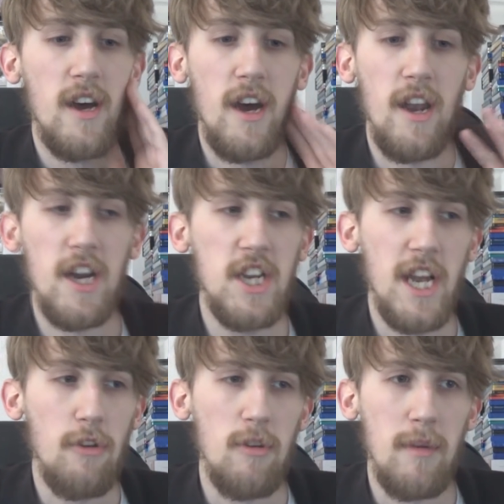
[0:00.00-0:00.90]
And I
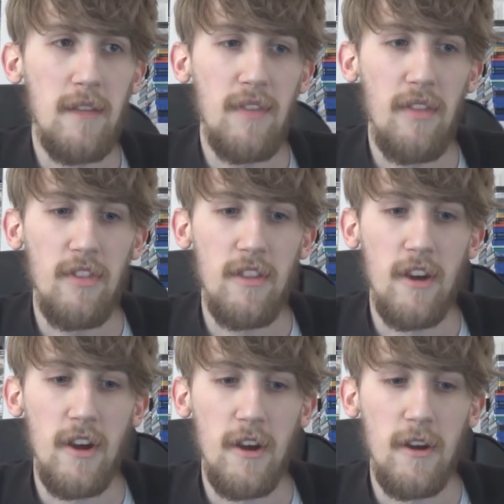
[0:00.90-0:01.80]
genuinely believe that
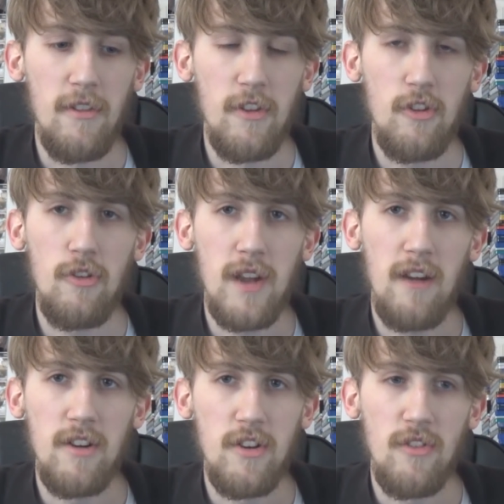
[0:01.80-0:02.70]
the two
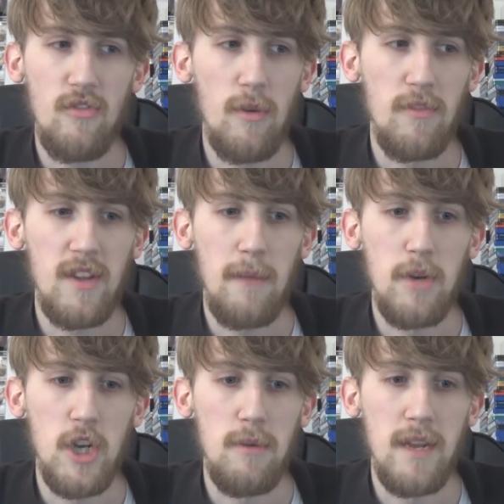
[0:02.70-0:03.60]
characters from
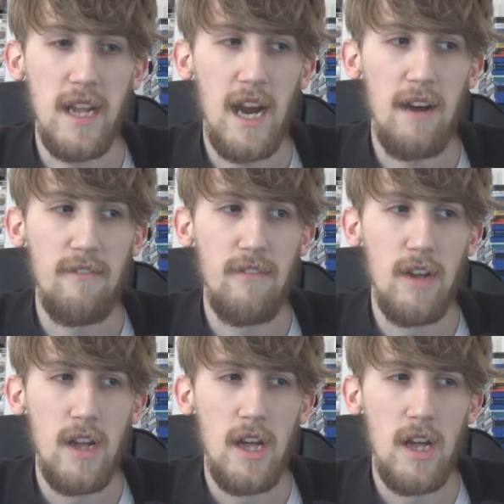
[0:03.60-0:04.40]
Skam Germany have